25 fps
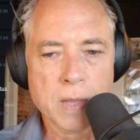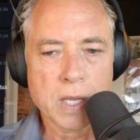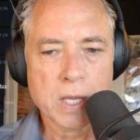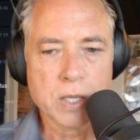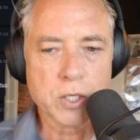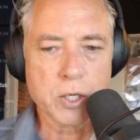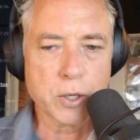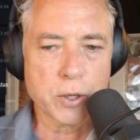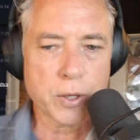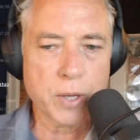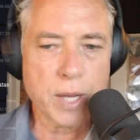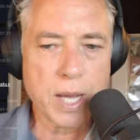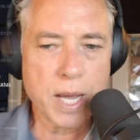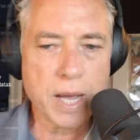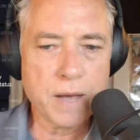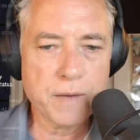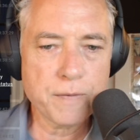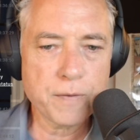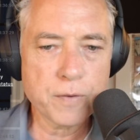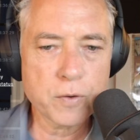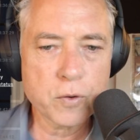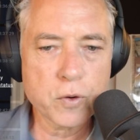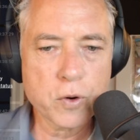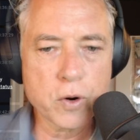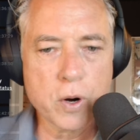So you
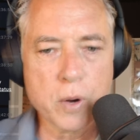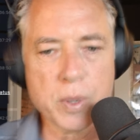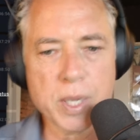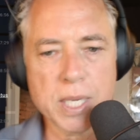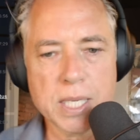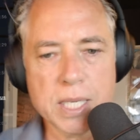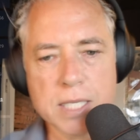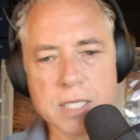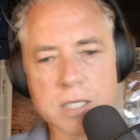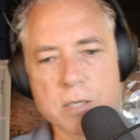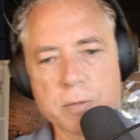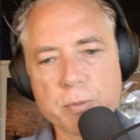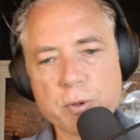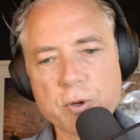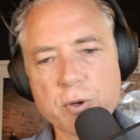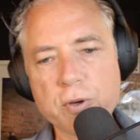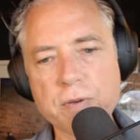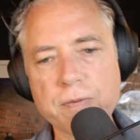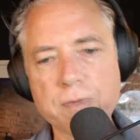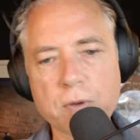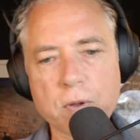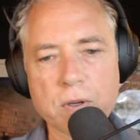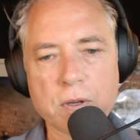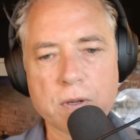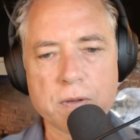have growing
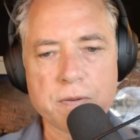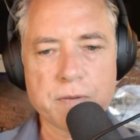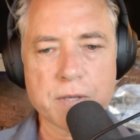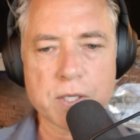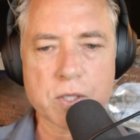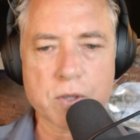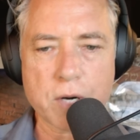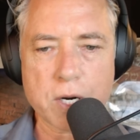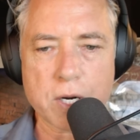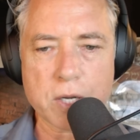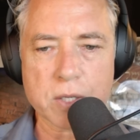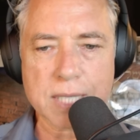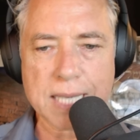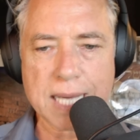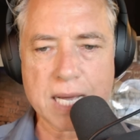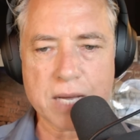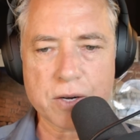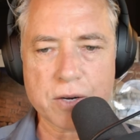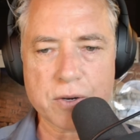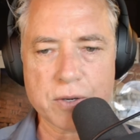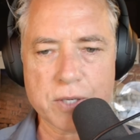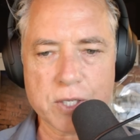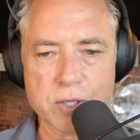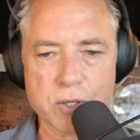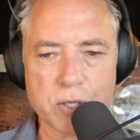disapproval of Israel's
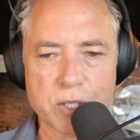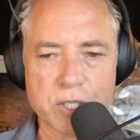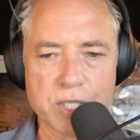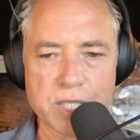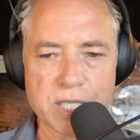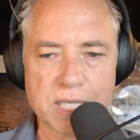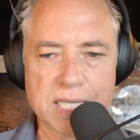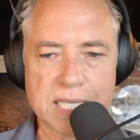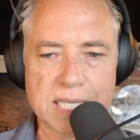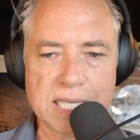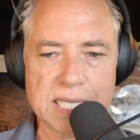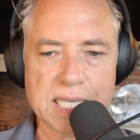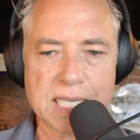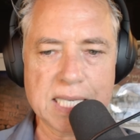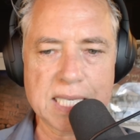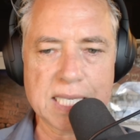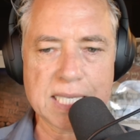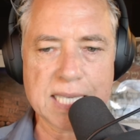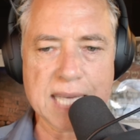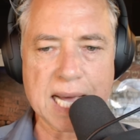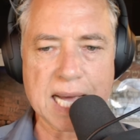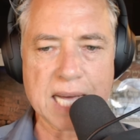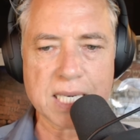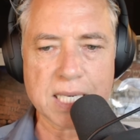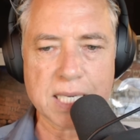counterinsurgency
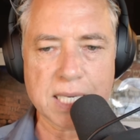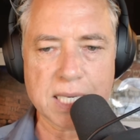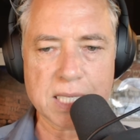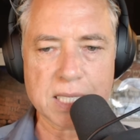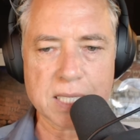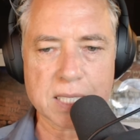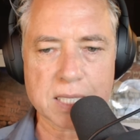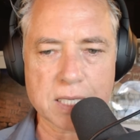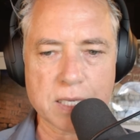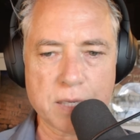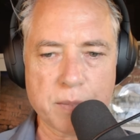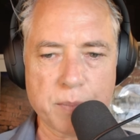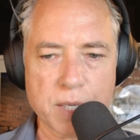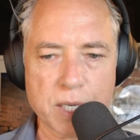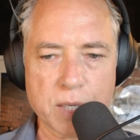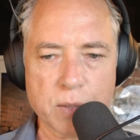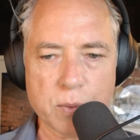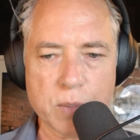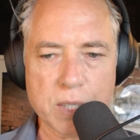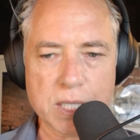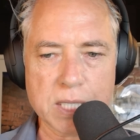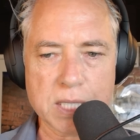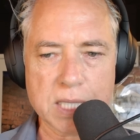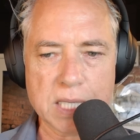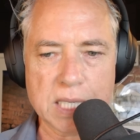tactics among
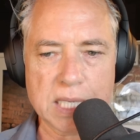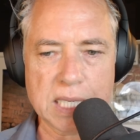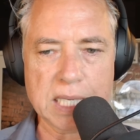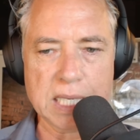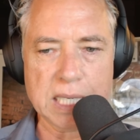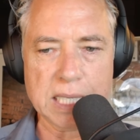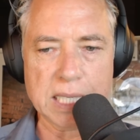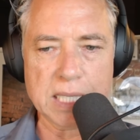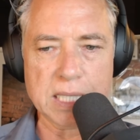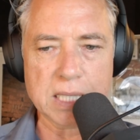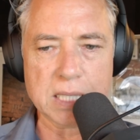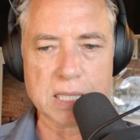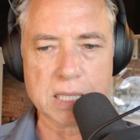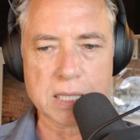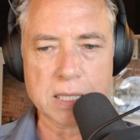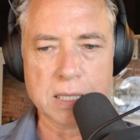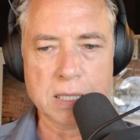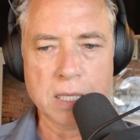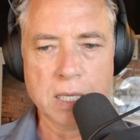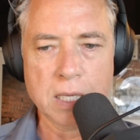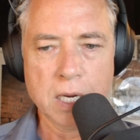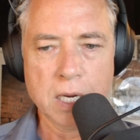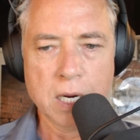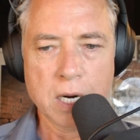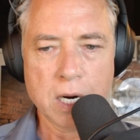Western elites,
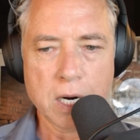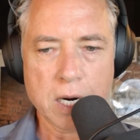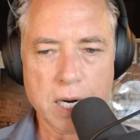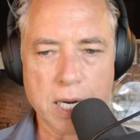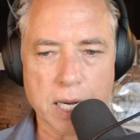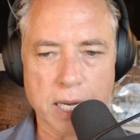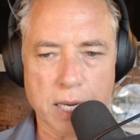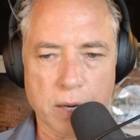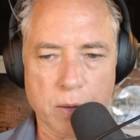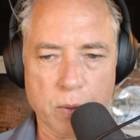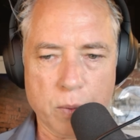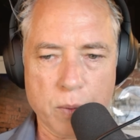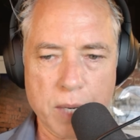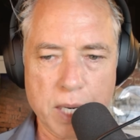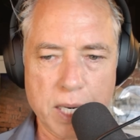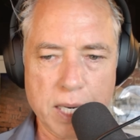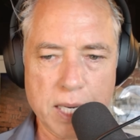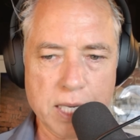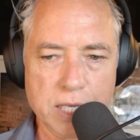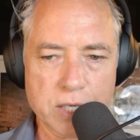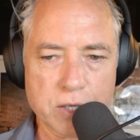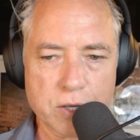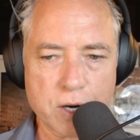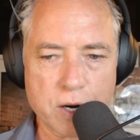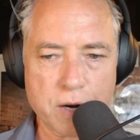right? When
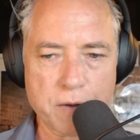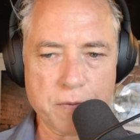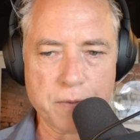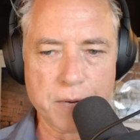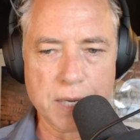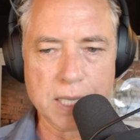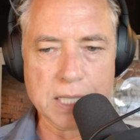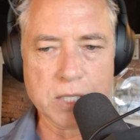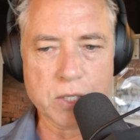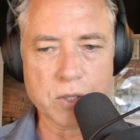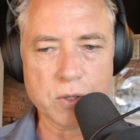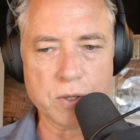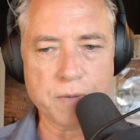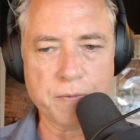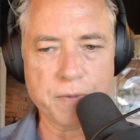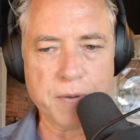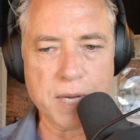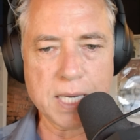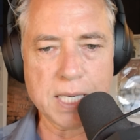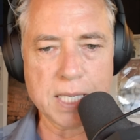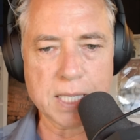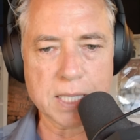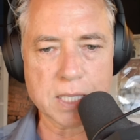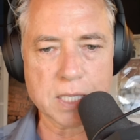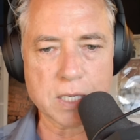Israel fights to
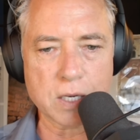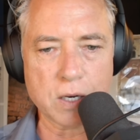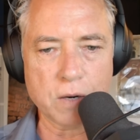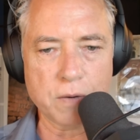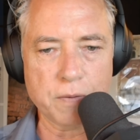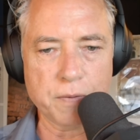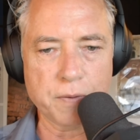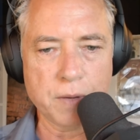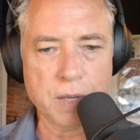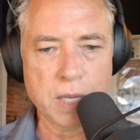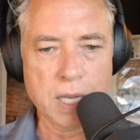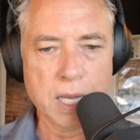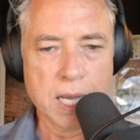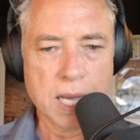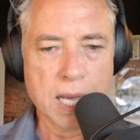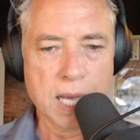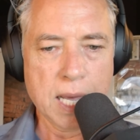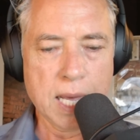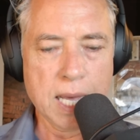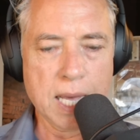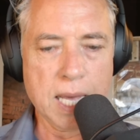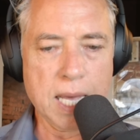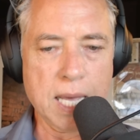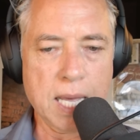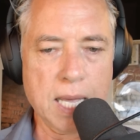defend itself
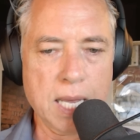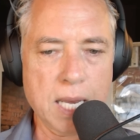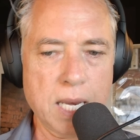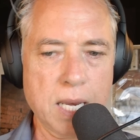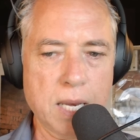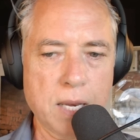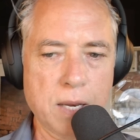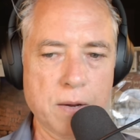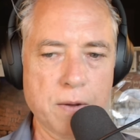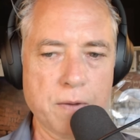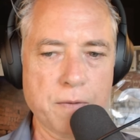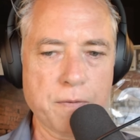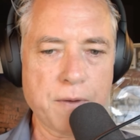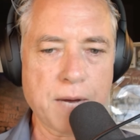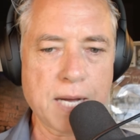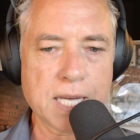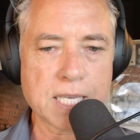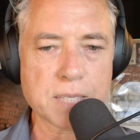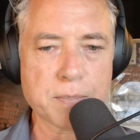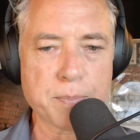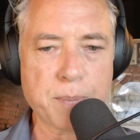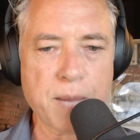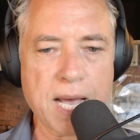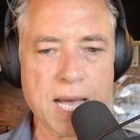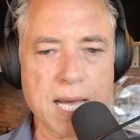and
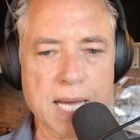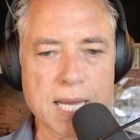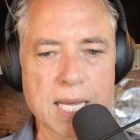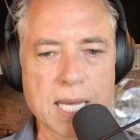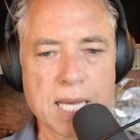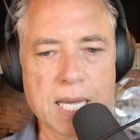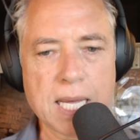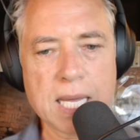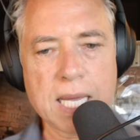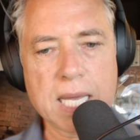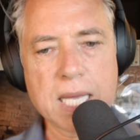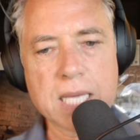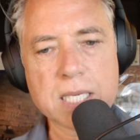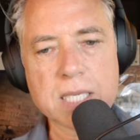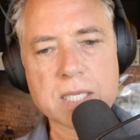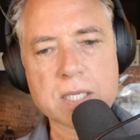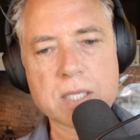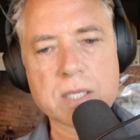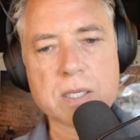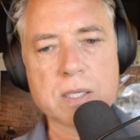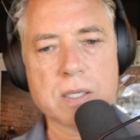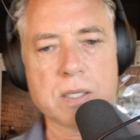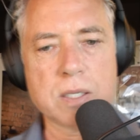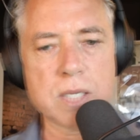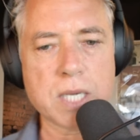fights back
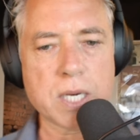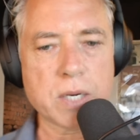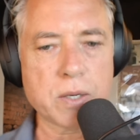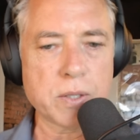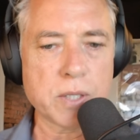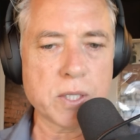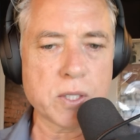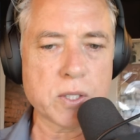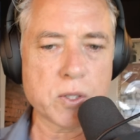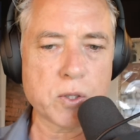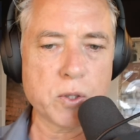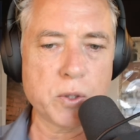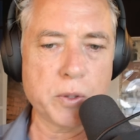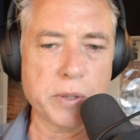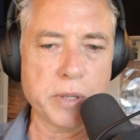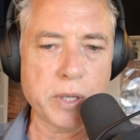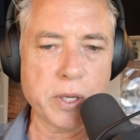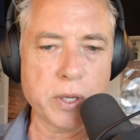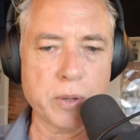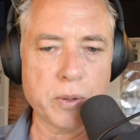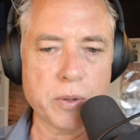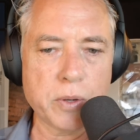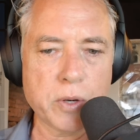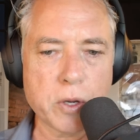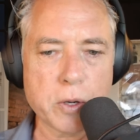against terrorists who
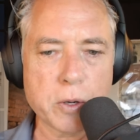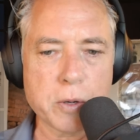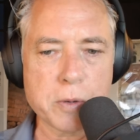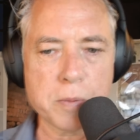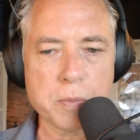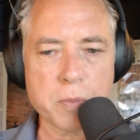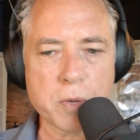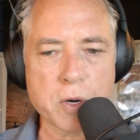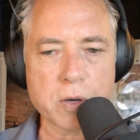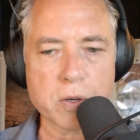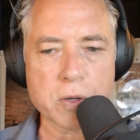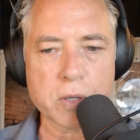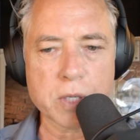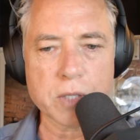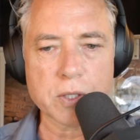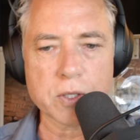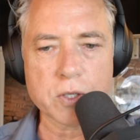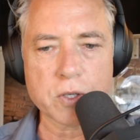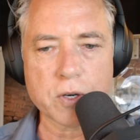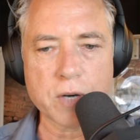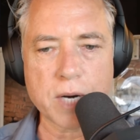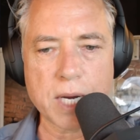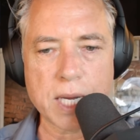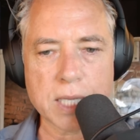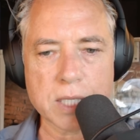know no moral
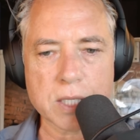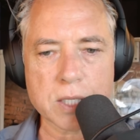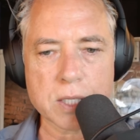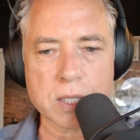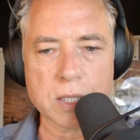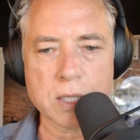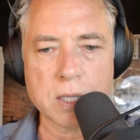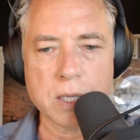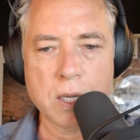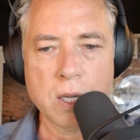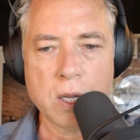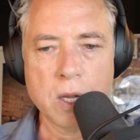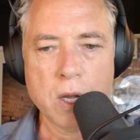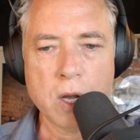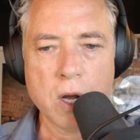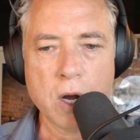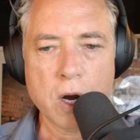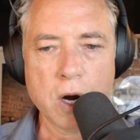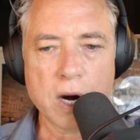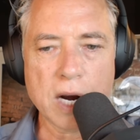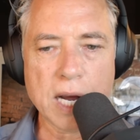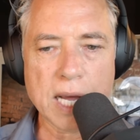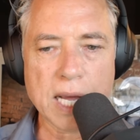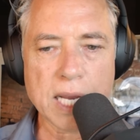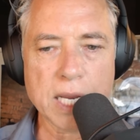constraints,
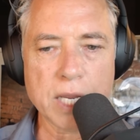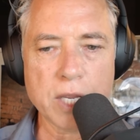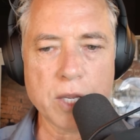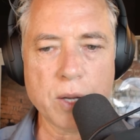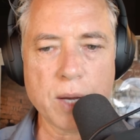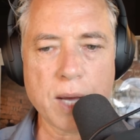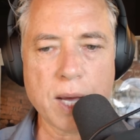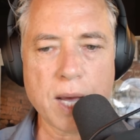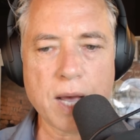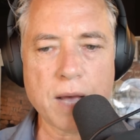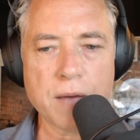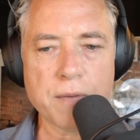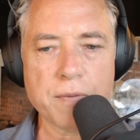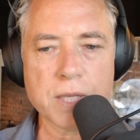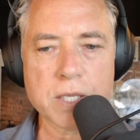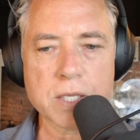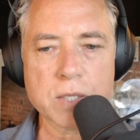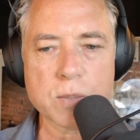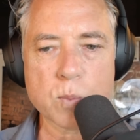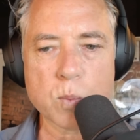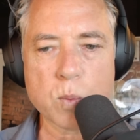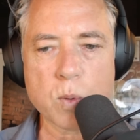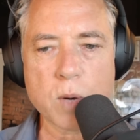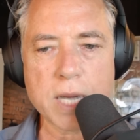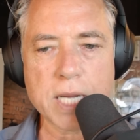right, you have
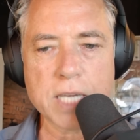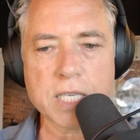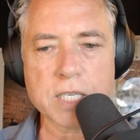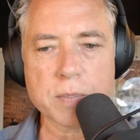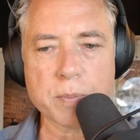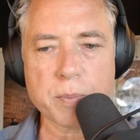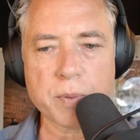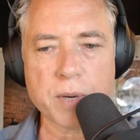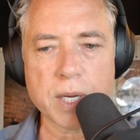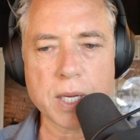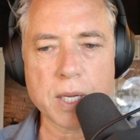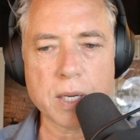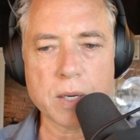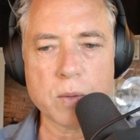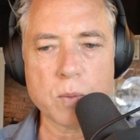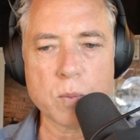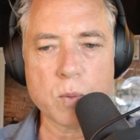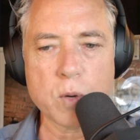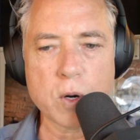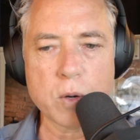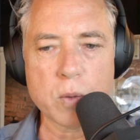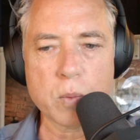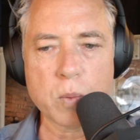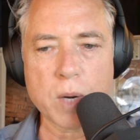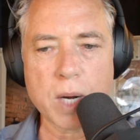this widespread
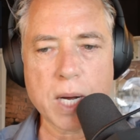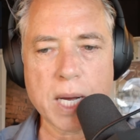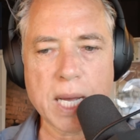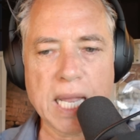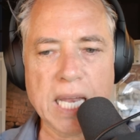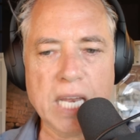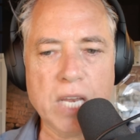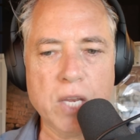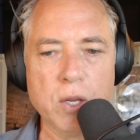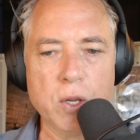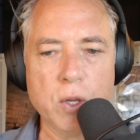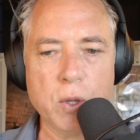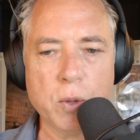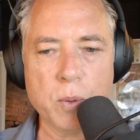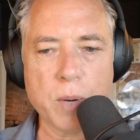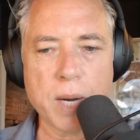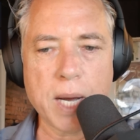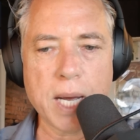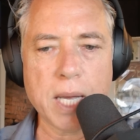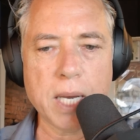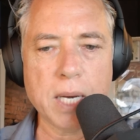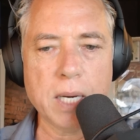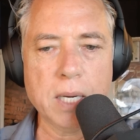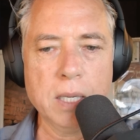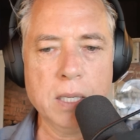worldwide
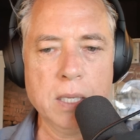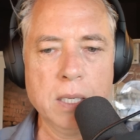UN